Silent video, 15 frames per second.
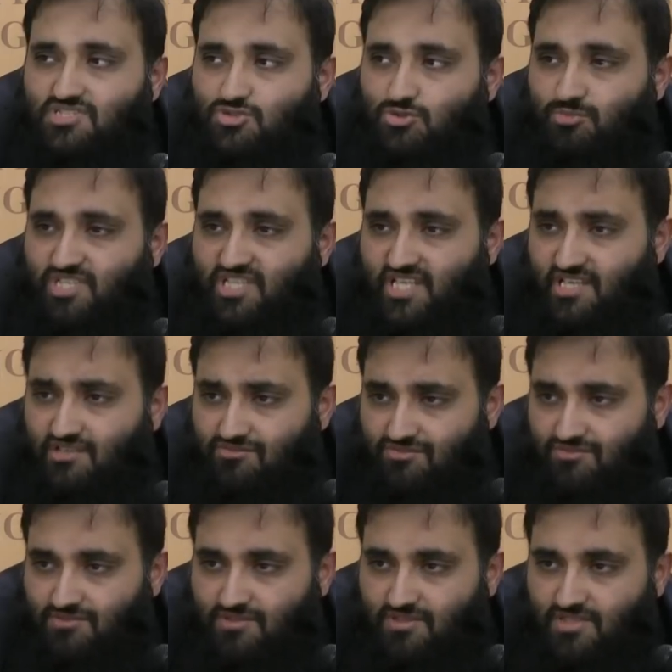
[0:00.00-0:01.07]
us to believe,
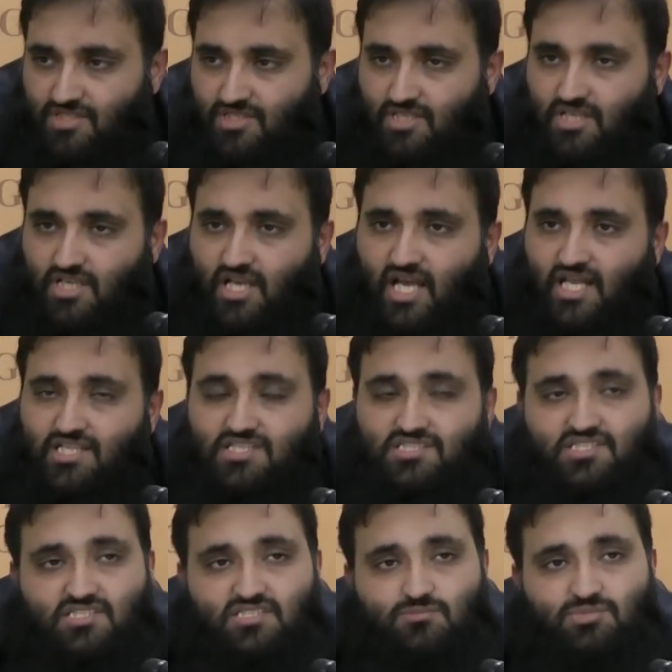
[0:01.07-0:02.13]
and
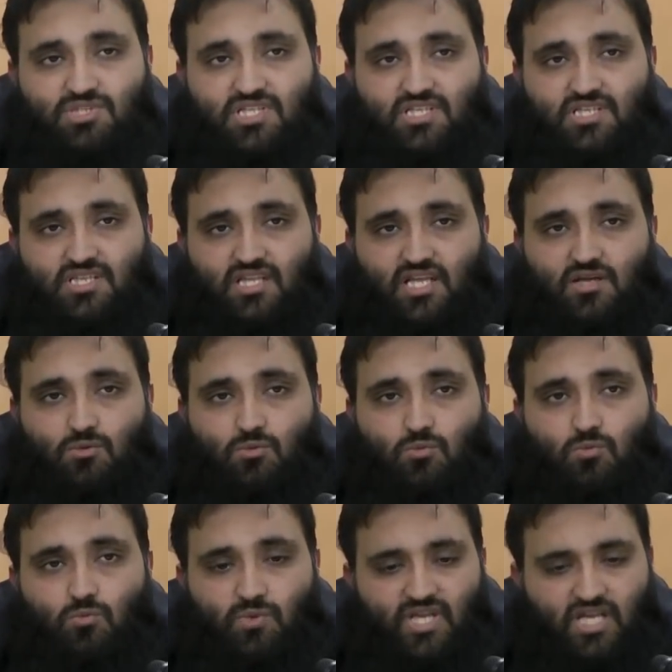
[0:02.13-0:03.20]
this is something that
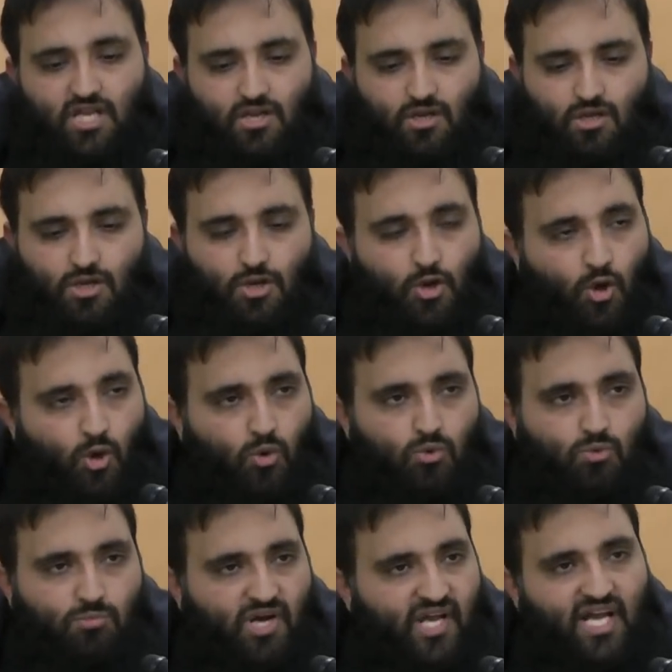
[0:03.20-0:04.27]
we cannot
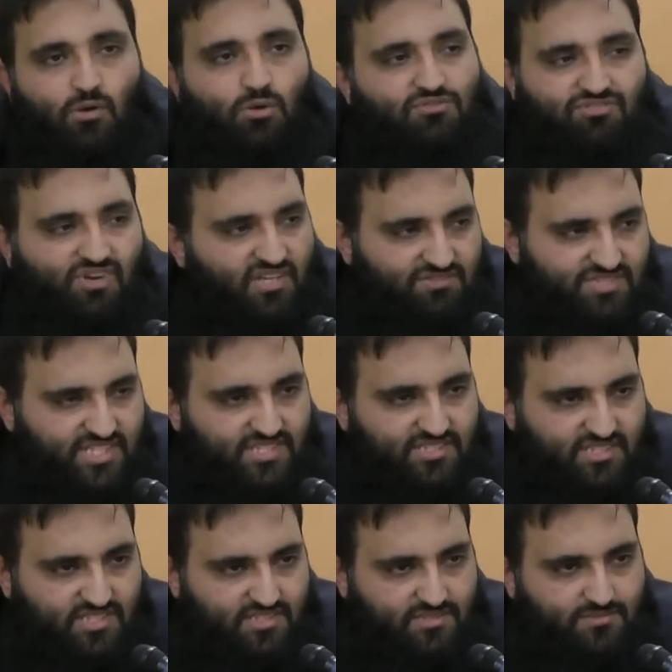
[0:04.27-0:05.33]
know by our five
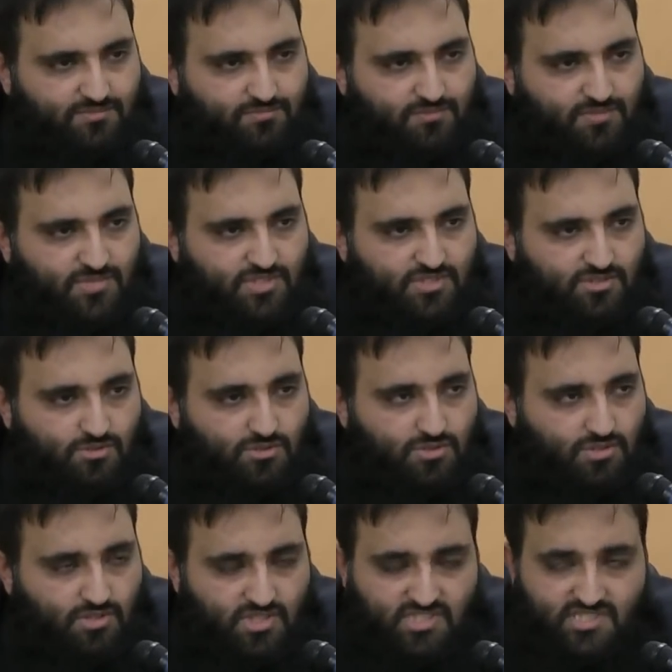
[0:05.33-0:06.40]
senses. So
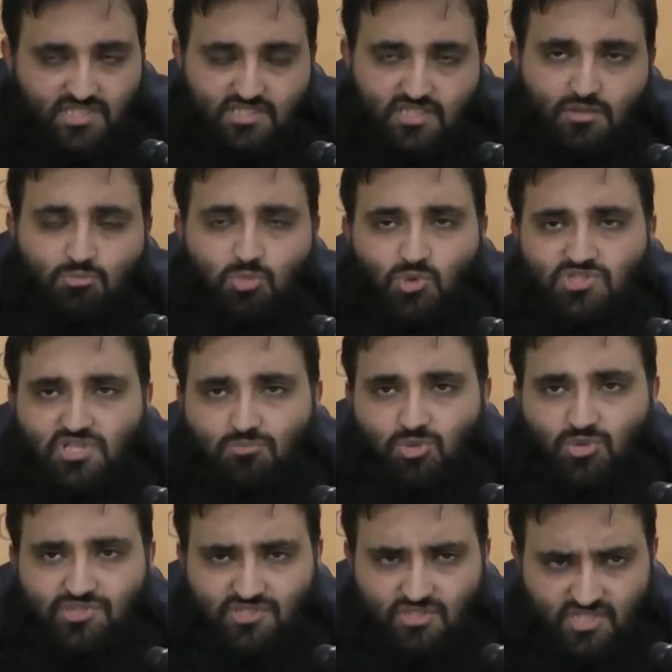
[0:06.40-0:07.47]
this is an important
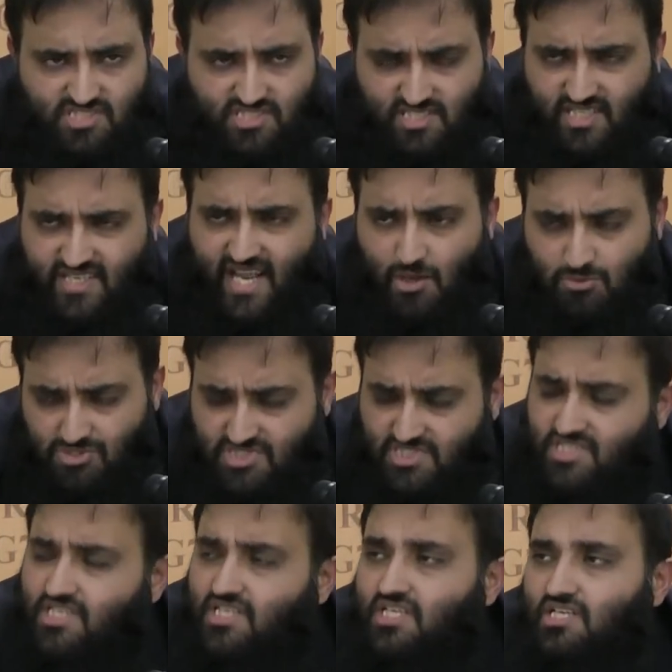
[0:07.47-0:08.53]
point. So this is a doubt
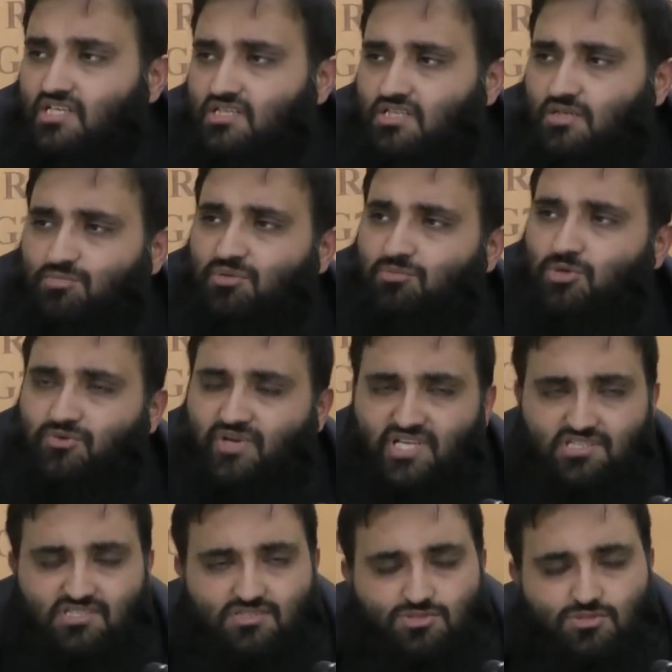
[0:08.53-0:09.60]
that people
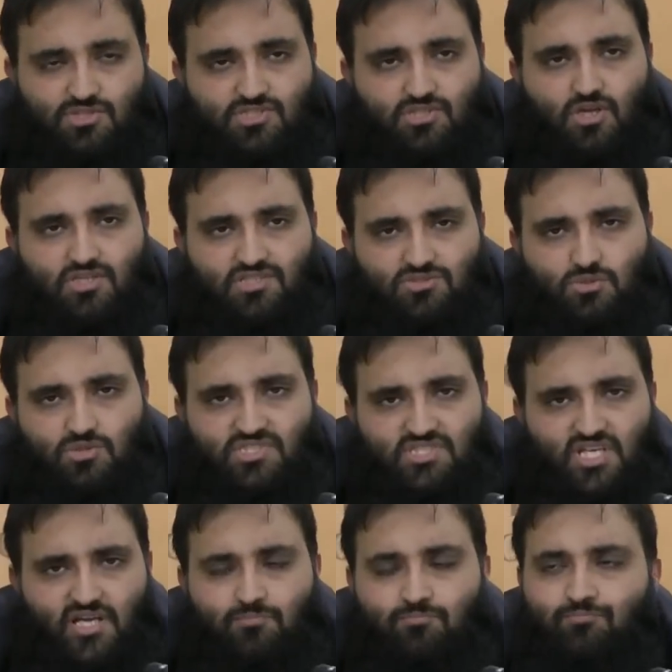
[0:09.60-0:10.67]
raise to the scholars all the
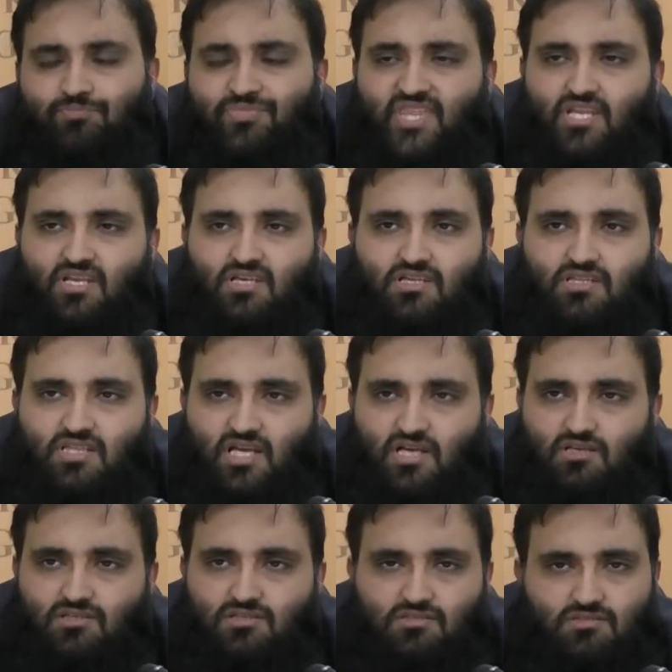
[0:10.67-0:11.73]
time,
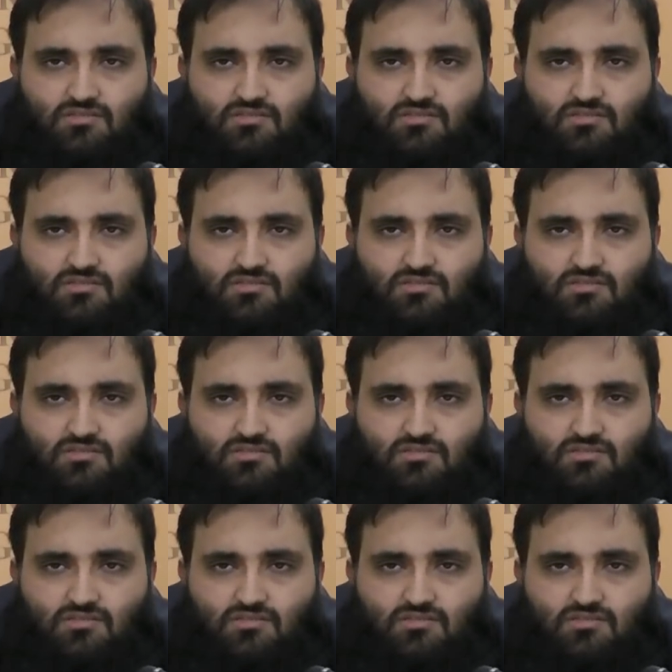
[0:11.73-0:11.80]
that